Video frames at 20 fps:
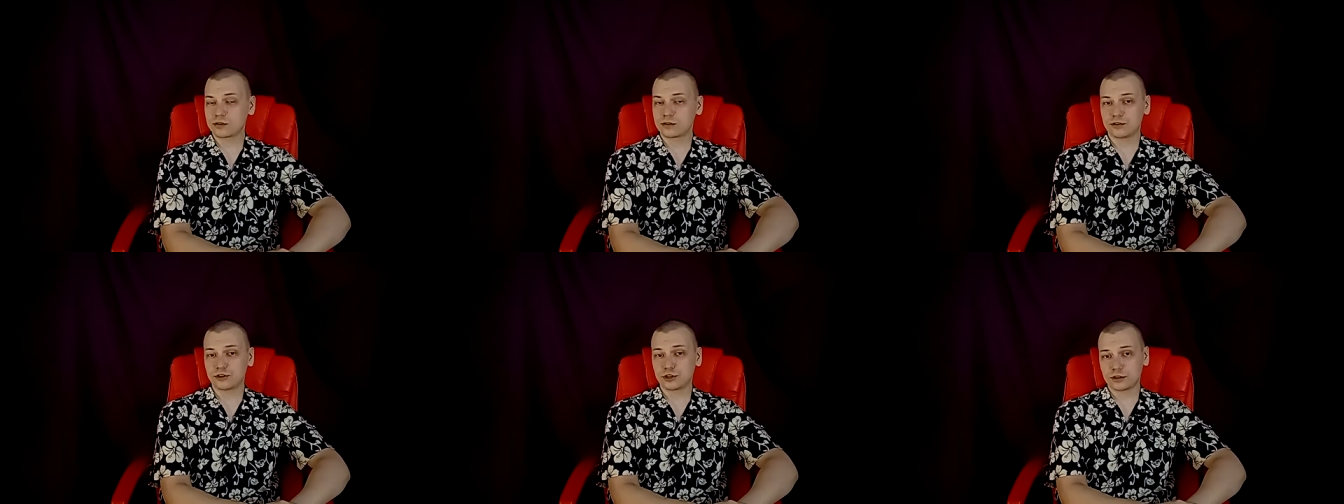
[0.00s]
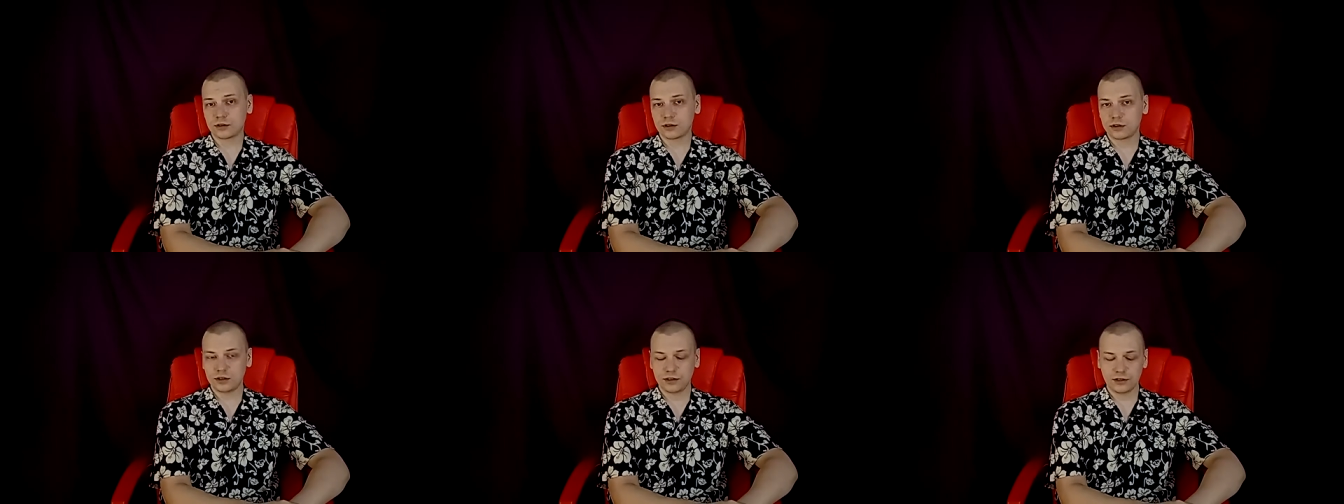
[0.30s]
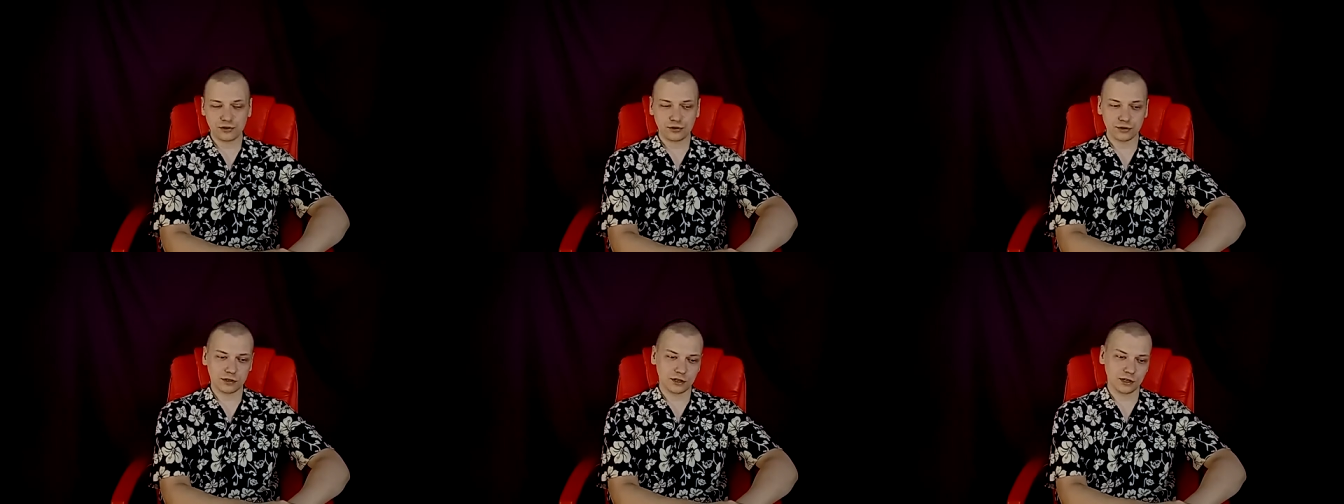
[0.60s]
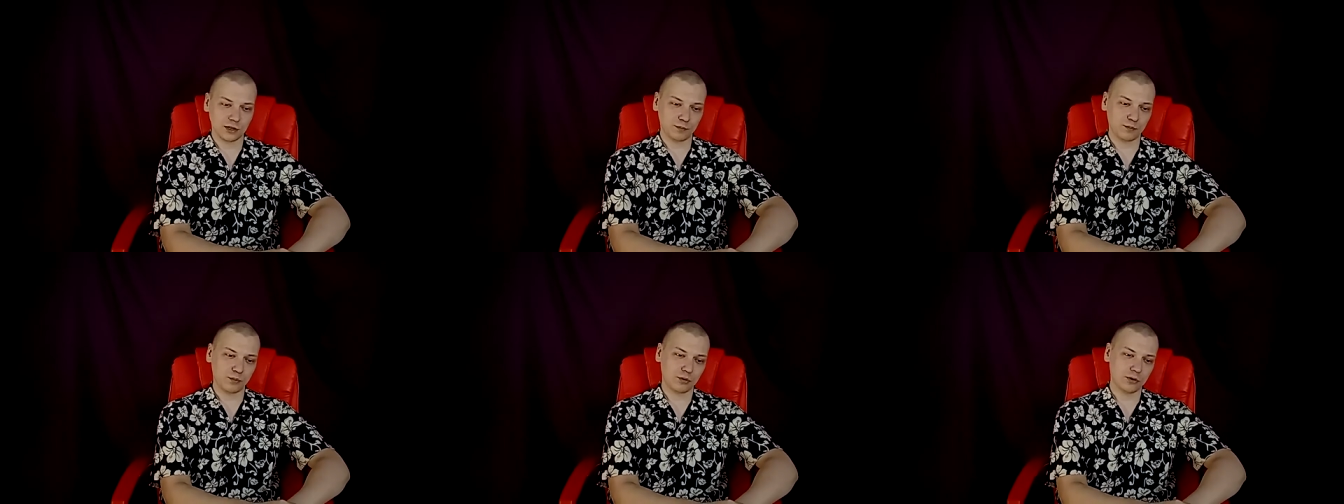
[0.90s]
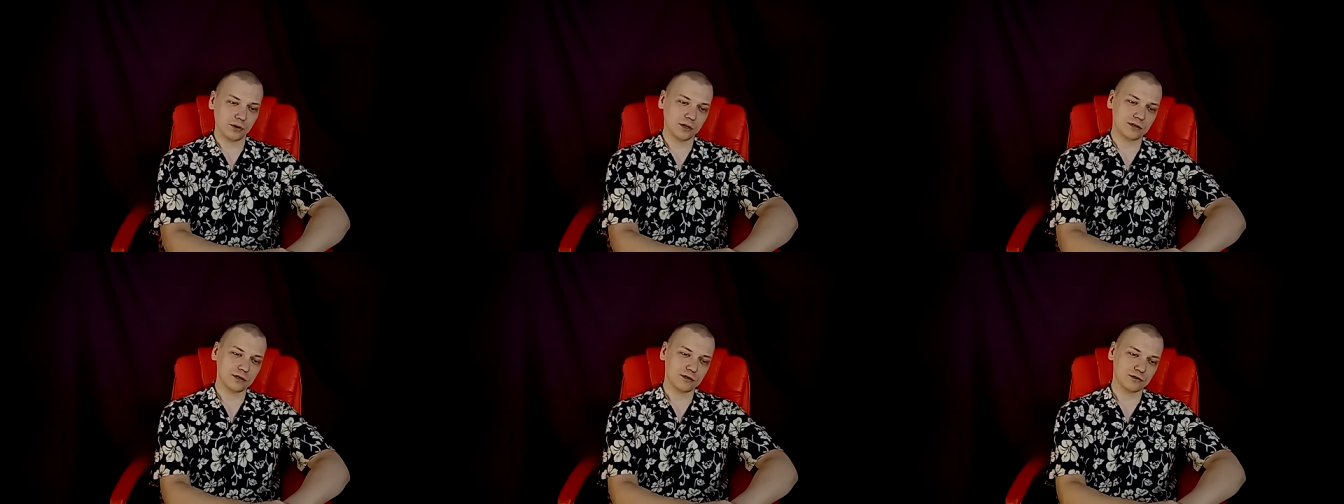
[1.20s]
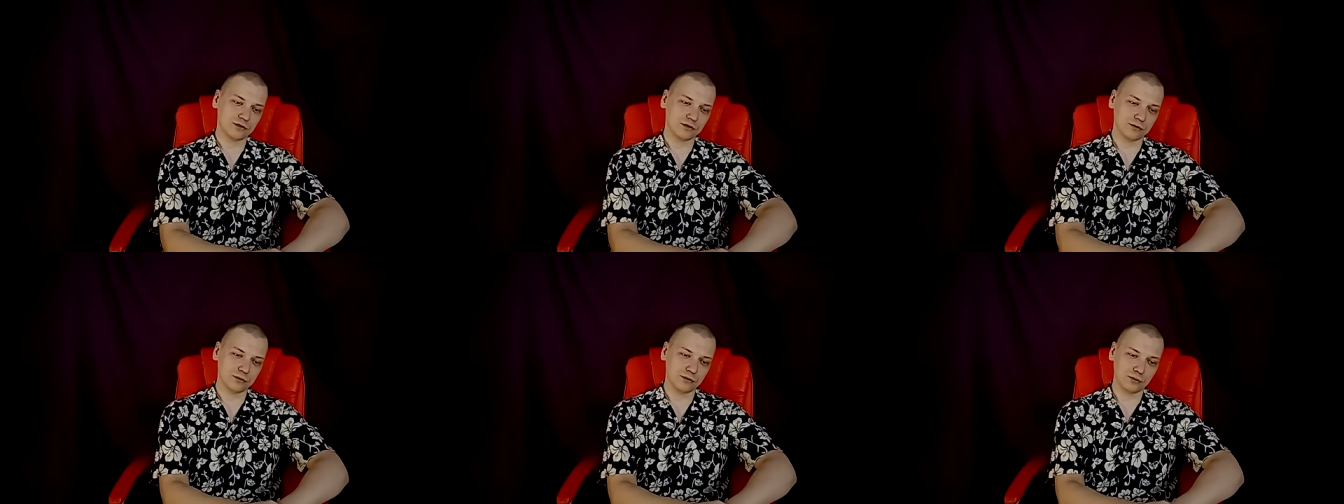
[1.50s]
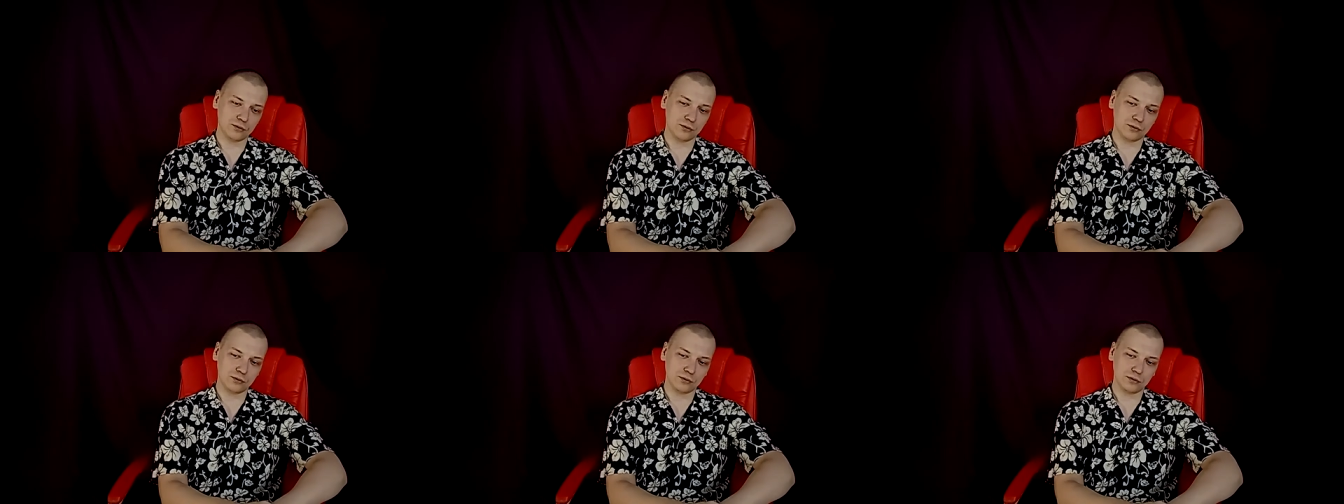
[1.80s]
just just an interesting point
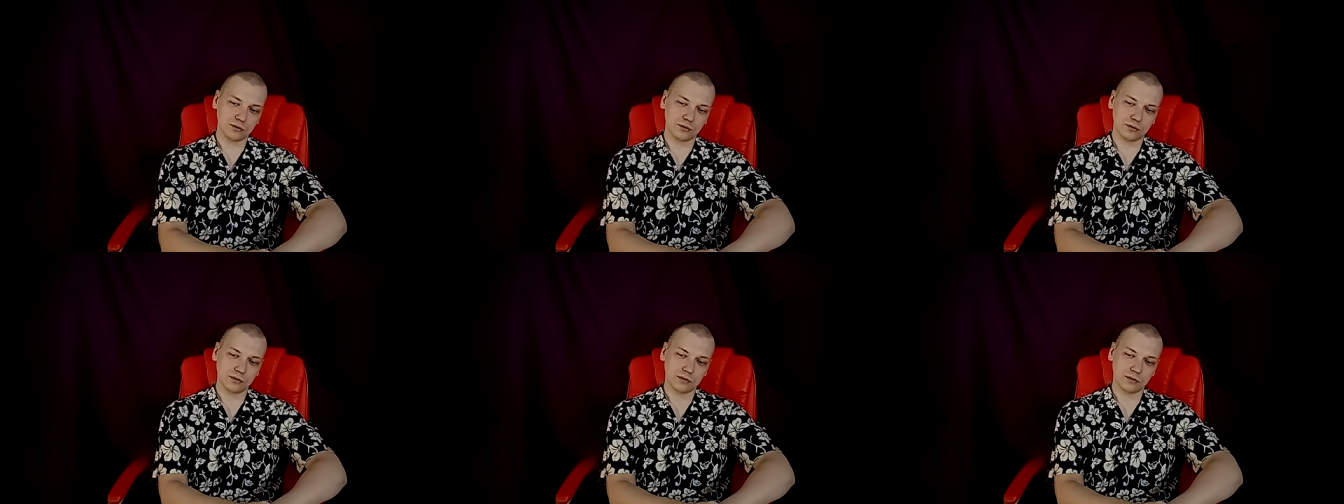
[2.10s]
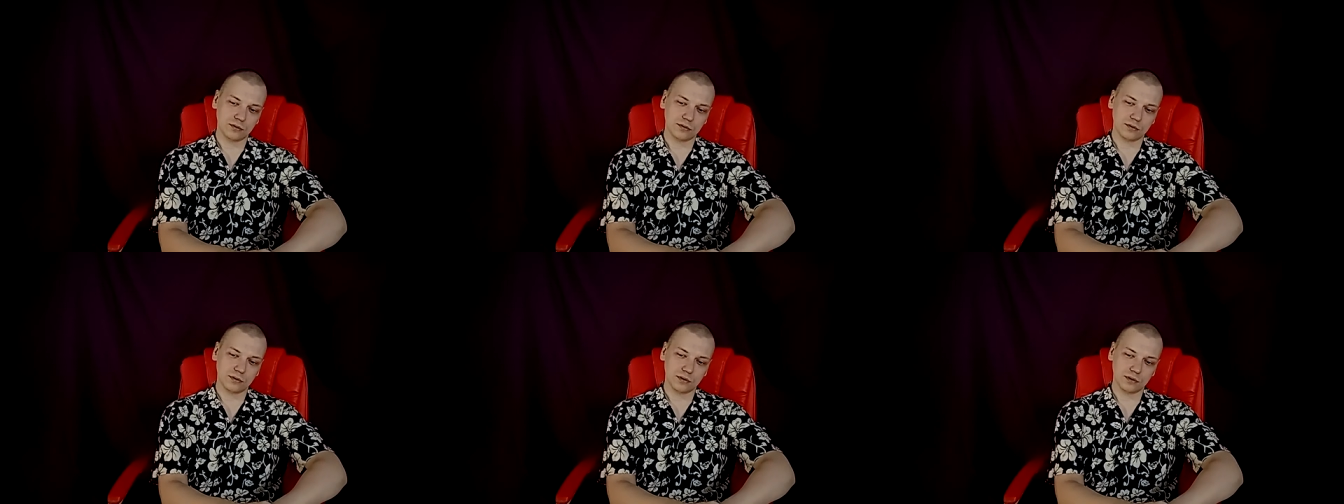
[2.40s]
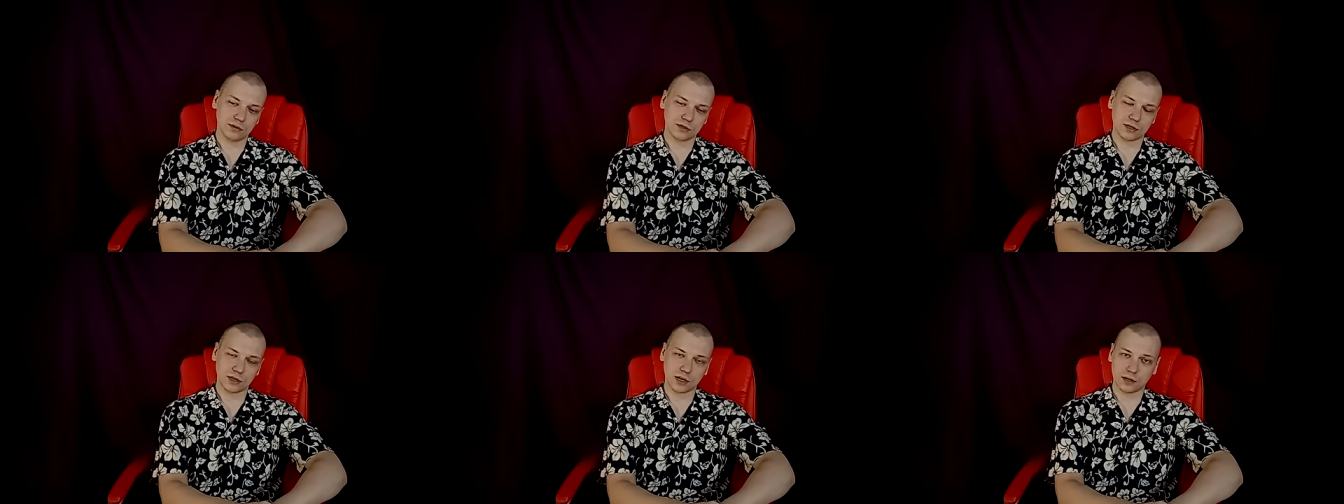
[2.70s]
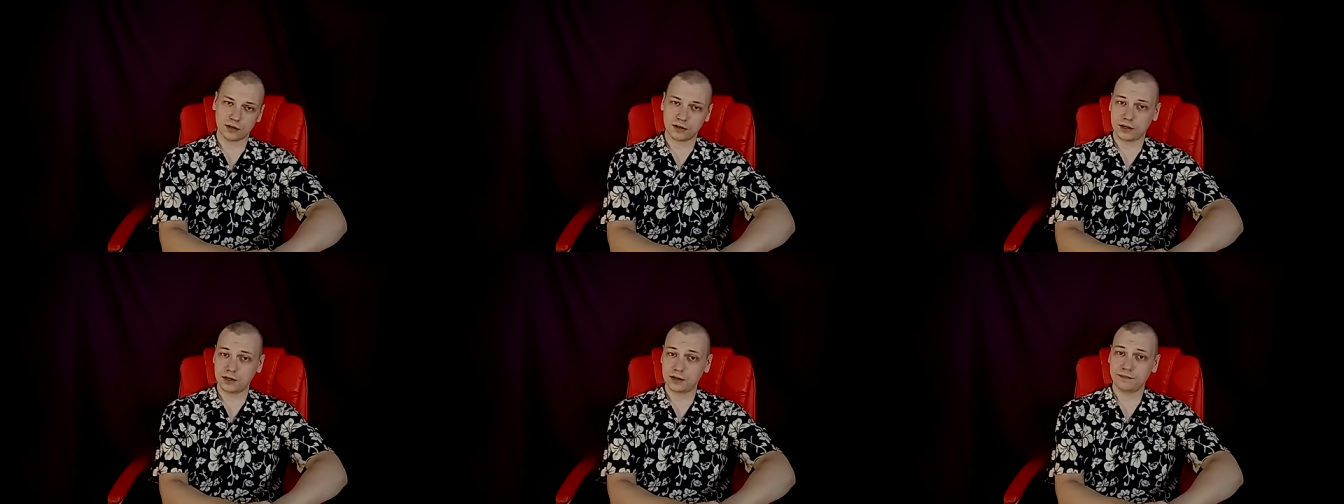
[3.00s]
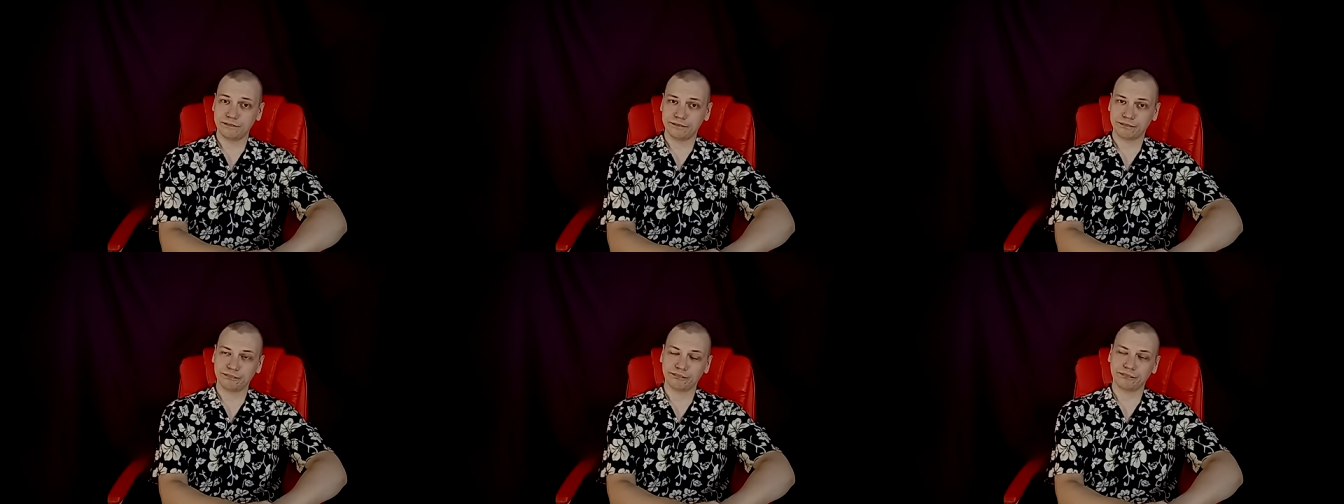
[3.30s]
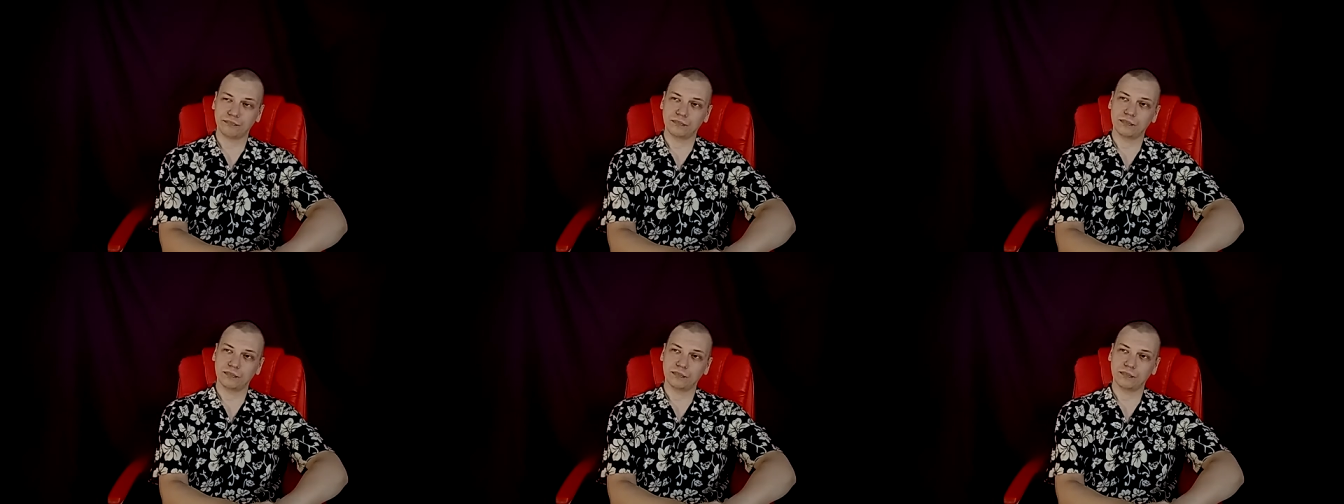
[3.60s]
to uh, study.